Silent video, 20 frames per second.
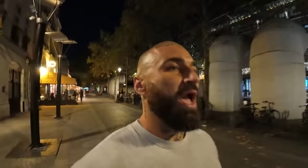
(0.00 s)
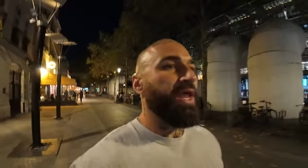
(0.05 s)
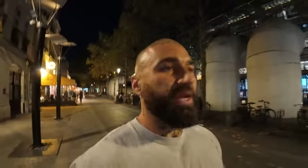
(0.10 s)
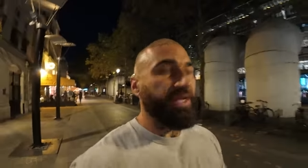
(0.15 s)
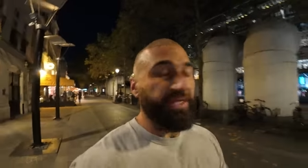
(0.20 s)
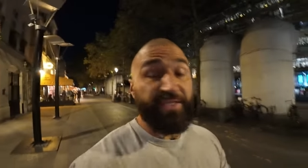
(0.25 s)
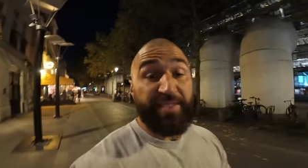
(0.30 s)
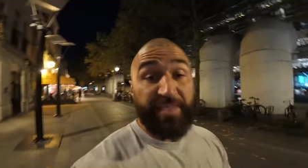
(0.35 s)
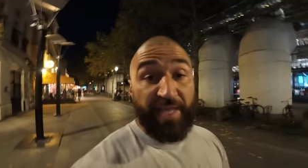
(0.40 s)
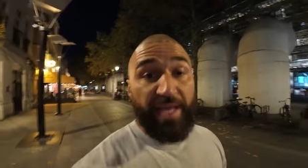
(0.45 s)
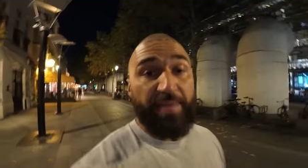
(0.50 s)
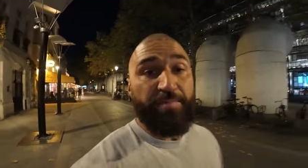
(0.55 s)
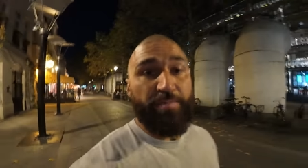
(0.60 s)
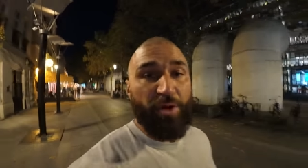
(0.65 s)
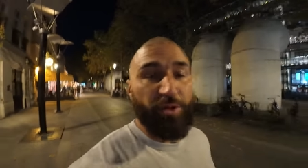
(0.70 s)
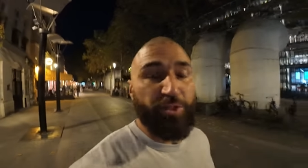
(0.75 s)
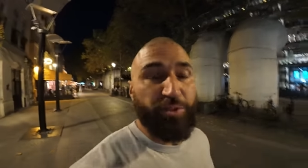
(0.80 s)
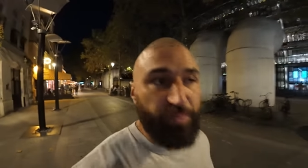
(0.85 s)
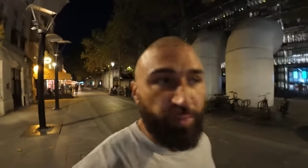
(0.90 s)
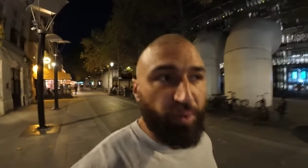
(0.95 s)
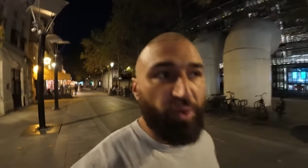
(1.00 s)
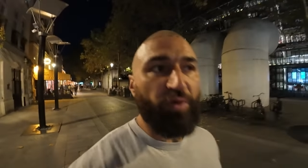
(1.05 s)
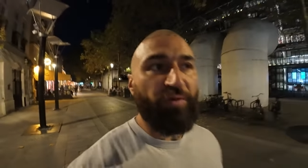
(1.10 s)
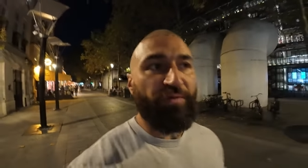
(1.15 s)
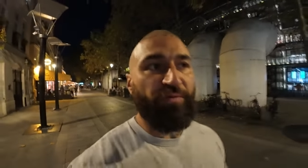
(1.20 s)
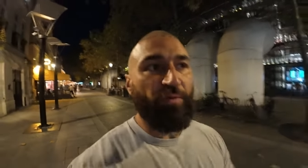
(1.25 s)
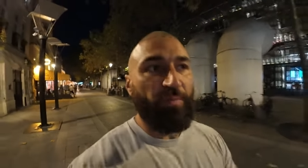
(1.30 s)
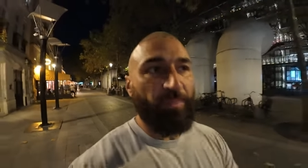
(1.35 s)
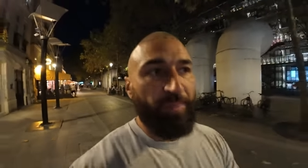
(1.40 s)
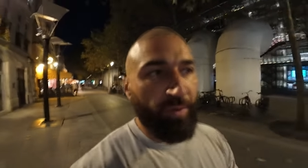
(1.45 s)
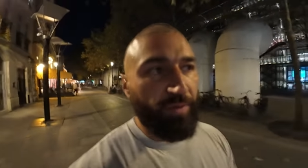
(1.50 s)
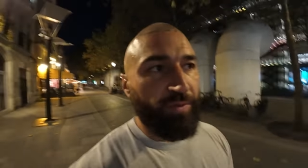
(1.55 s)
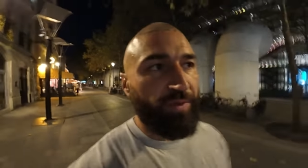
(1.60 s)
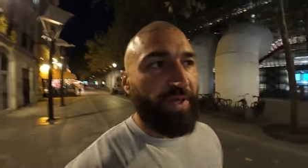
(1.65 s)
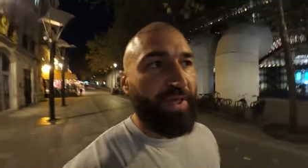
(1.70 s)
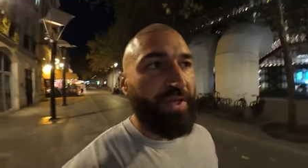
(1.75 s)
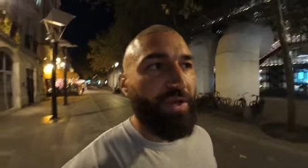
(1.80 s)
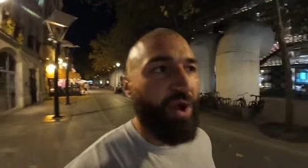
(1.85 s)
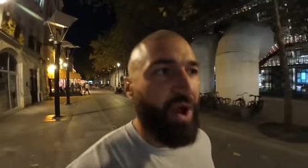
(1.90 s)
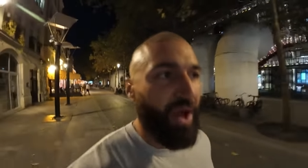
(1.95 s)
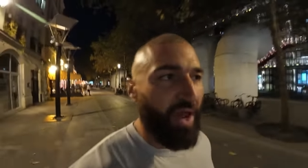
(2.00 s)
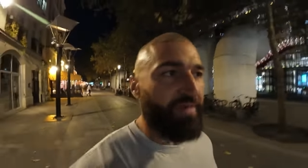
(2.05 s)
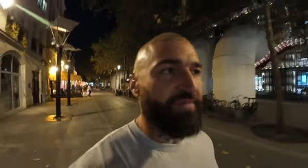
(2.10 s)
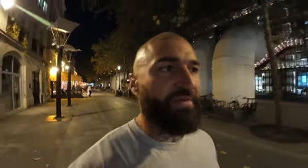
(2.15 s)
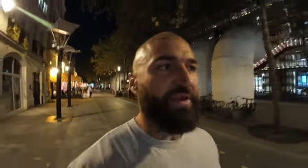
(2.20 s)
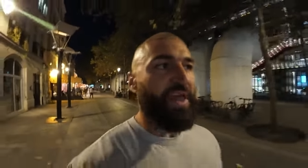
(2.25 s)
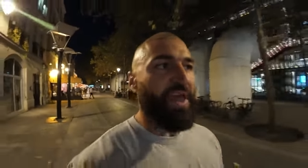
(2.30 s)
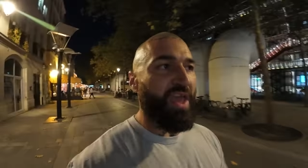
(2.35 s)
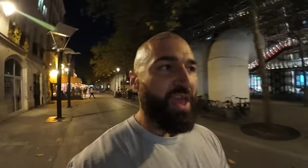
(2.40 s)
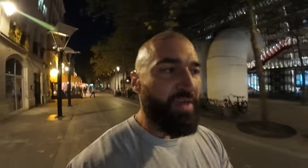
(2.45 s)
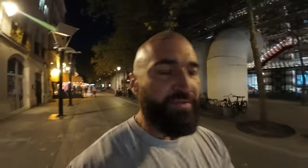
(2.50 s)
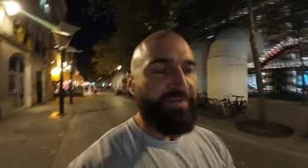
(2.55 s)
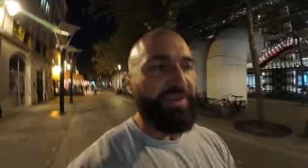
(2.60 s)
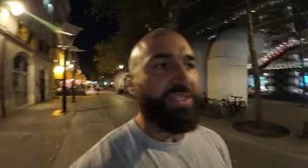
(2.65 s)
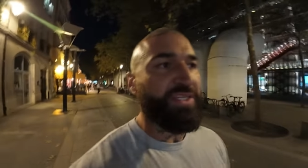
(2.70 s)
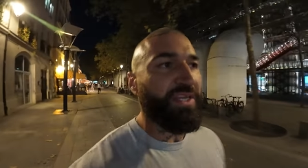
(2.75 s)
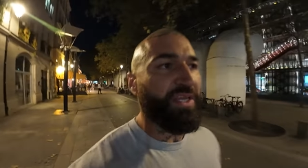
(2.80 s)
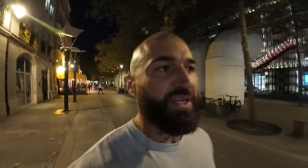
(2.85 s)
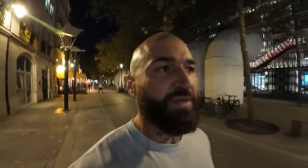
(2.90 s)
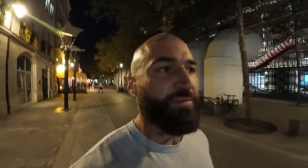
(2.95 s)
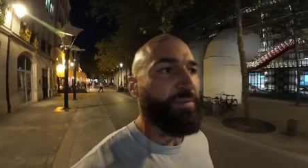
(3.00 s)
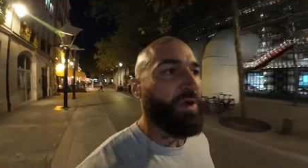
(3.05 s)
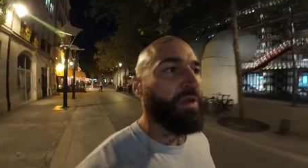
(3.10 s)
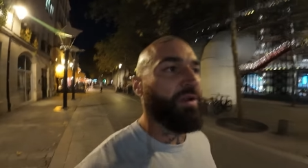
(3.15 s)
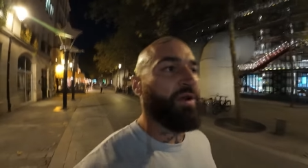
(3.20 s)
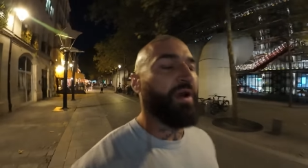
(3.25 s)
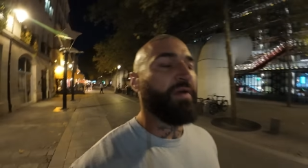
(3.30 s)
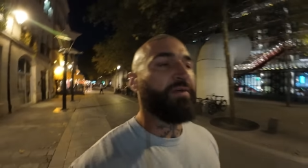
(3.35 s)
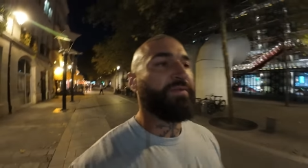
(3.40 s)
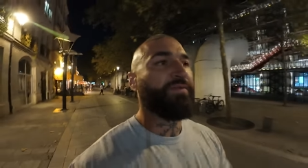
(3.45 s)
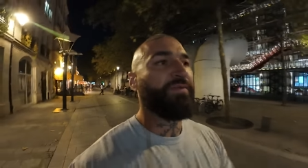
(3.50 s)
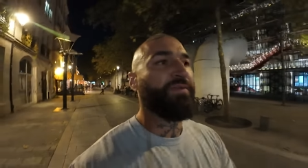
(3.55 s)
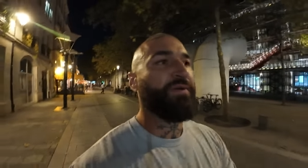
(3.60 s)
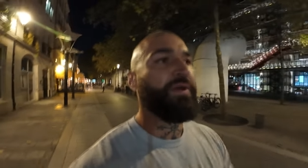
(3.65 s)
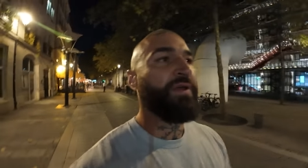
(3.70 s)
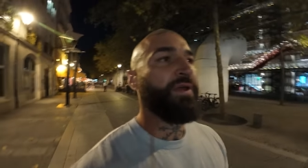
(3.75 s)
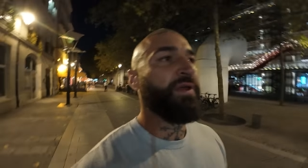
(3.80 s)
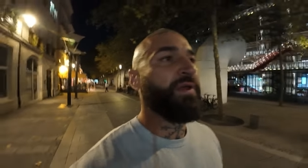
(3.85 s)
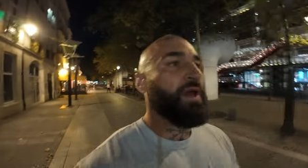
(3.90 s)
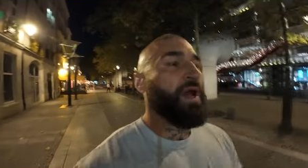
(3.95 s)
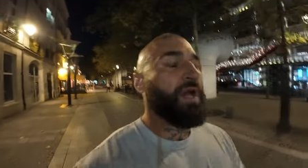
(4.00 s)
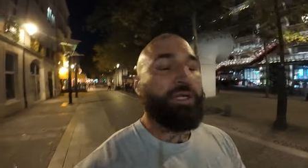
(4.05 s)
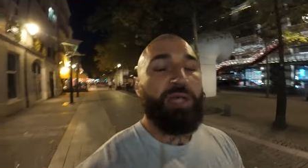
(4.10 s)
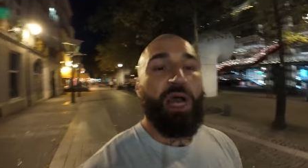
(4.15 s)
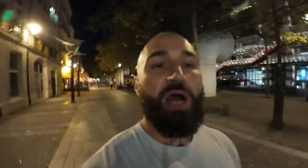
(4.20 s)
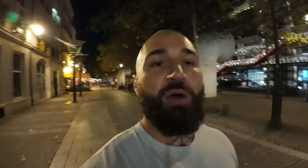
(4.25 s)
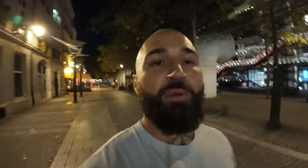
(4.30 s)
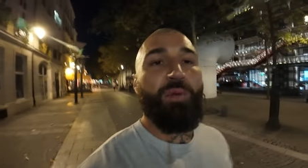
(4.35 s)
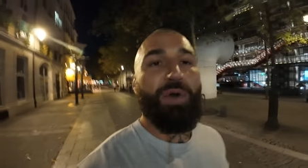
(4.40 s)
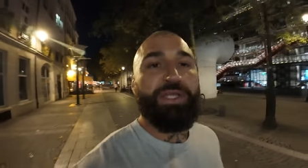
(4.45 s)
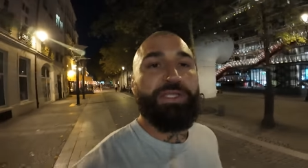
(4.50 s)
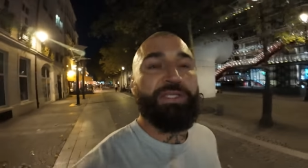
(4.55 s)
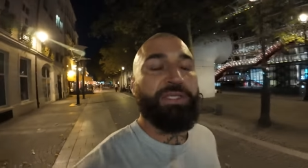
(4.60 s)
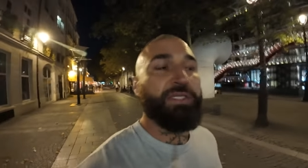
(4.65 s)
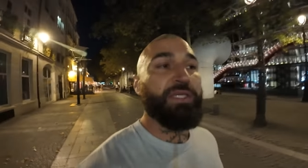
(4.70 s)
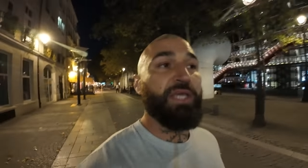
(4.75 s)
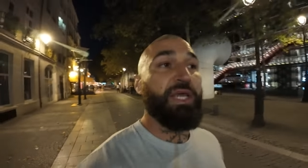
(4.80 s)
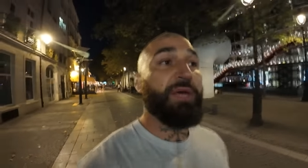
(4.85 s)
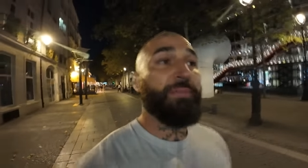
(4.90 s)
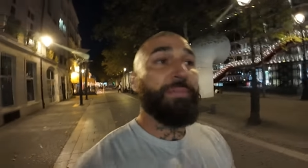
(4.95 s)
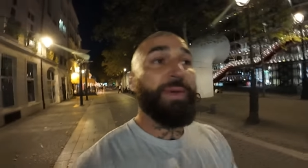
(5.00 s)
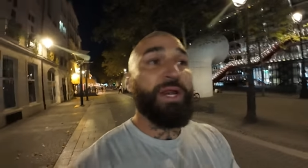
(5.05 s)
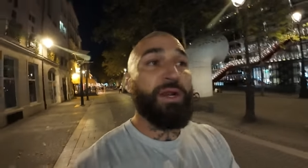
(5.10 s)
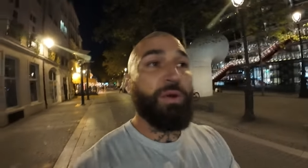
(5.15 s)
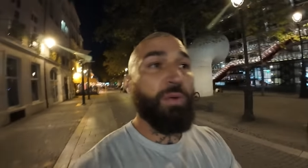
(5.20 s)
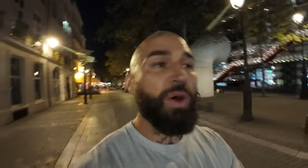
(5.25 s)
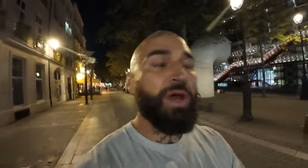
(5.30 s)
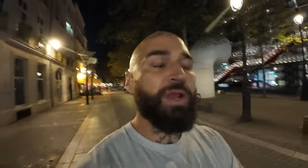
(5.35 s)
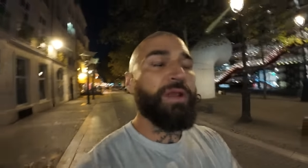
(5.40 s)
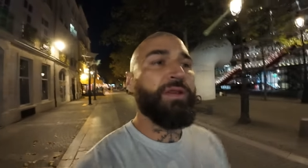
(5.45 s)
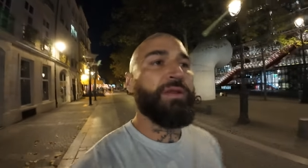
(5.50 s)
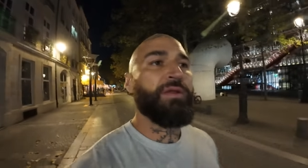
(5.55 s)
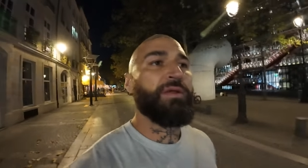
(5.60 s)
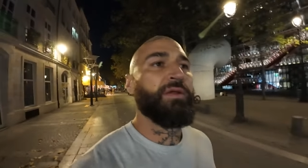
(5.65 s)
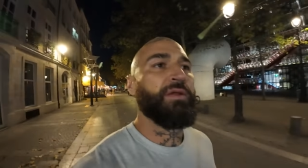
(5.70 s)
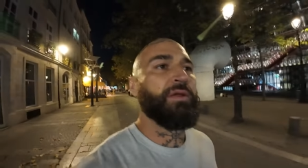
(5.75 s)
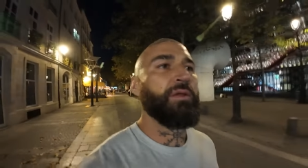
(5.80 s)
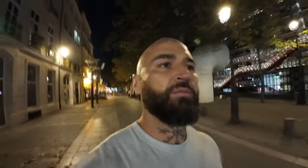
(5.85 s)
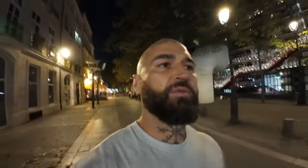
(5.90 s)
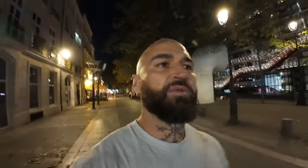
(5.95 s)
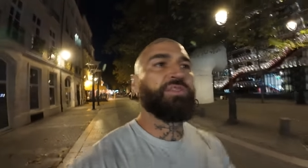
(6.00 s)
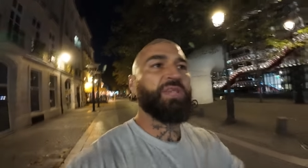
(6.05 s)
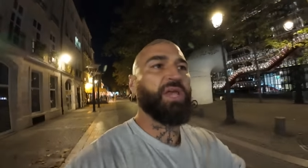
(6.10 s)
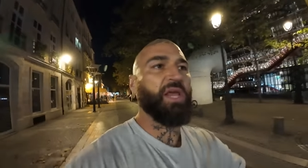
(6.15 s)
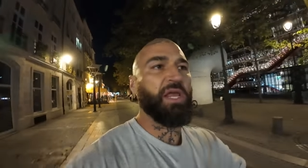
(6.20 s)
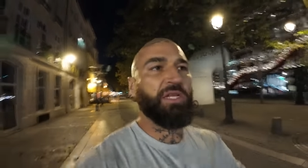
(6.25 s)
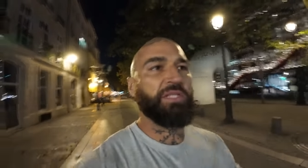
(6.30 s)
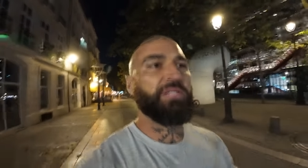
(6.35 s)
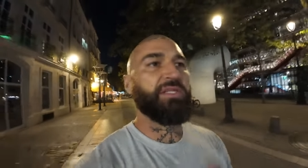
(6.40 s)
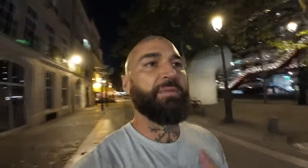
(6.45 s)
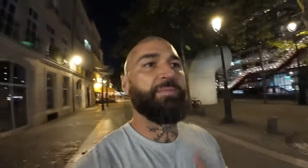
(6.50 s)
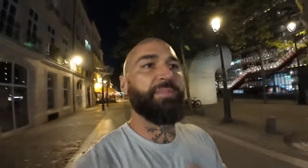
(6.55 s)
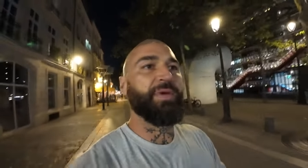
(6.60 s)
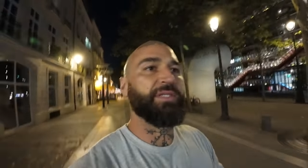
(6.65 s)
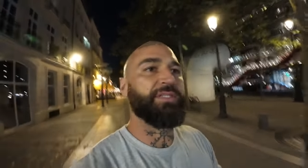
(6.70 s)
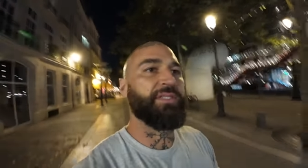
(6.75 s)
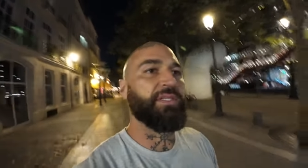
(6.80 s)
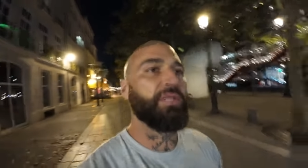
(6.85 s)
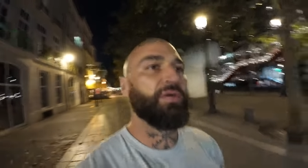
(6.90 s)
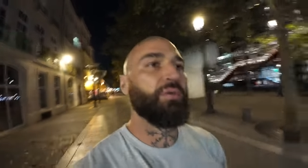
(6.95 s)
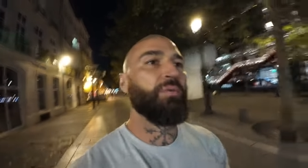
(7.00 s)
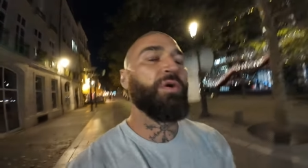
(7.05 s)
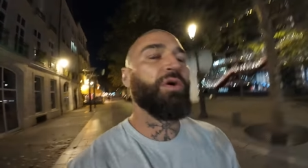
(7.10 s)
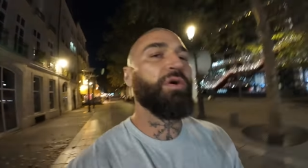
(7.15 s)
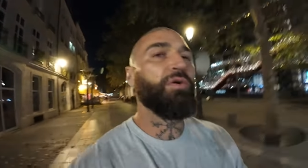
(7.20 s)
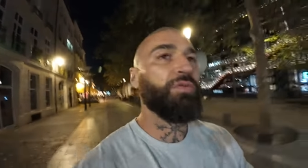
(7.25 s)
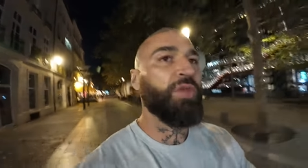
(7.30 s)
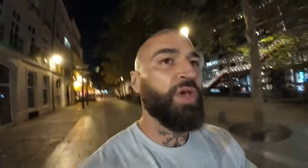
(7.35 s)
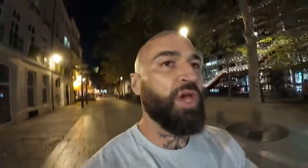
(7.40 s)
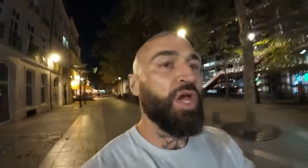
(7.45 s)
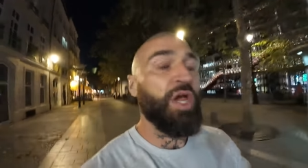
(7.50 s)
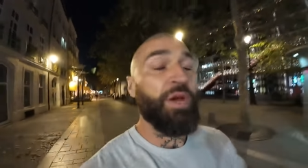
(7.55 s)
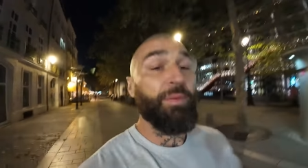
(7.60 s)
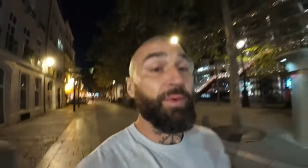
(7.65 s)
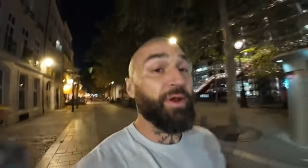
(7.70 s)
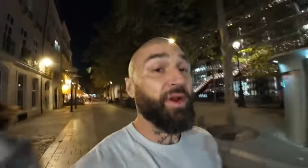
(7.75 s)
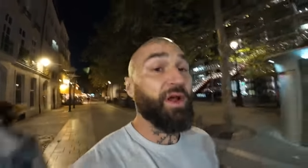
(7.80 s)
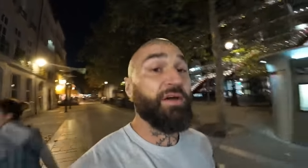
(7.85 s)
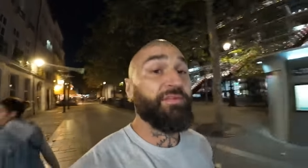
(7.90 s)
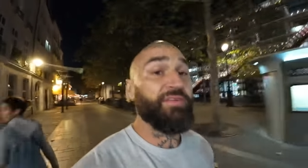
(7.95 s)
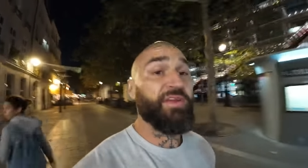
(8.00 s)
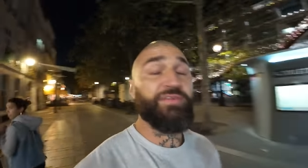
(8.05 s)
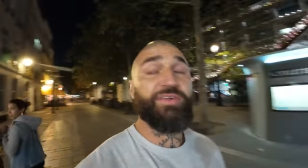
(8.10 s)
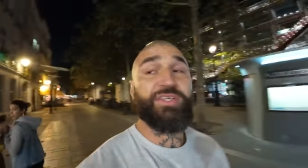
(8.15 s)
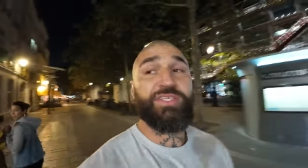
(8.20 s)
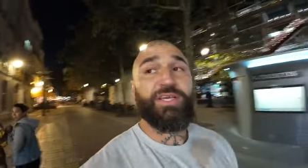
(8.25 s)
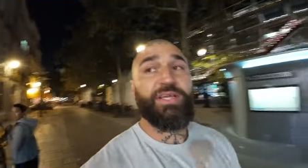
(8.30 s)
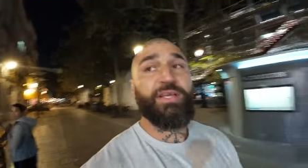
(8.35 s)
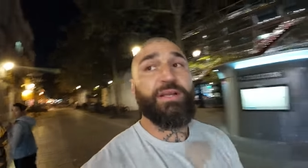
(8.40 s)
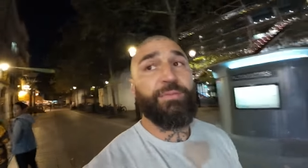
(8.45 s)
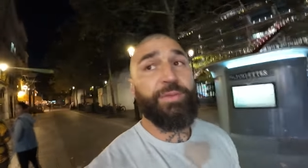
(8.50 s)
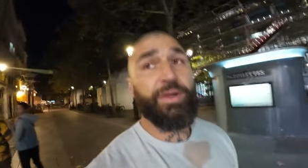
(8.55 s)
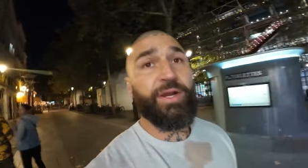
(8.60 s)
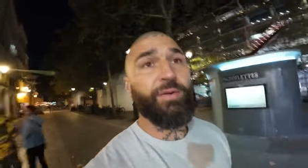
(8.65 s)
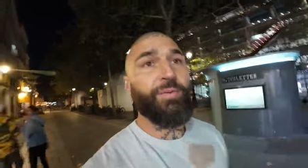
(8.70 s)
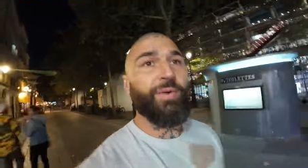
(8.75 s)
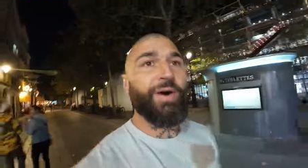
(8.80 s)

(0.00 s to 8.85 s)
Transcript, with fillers: It is the most beautiful building I've ever seen in my life. I can't wait to see a better one. I'm not saying it's the best in the world, but I've never seen a better